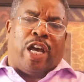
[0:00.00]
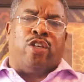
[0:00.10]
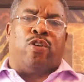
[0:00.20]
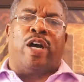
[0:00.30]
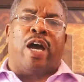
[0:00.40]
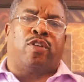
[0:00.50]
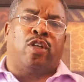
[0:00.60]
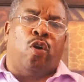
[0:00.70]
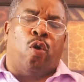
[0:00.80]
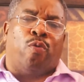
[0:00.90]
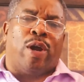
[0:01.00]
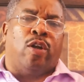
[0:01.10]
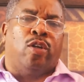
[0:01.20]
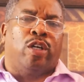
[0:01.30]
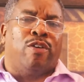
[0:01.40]
you don't have to go around
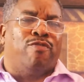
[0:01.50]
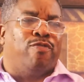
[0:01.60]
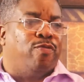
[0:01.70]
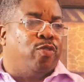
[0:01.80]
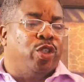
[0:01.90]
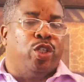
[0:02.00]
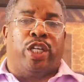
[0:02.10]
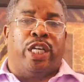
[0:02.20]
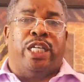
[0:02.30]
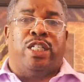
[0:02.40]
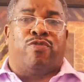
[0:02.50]
looking for your keys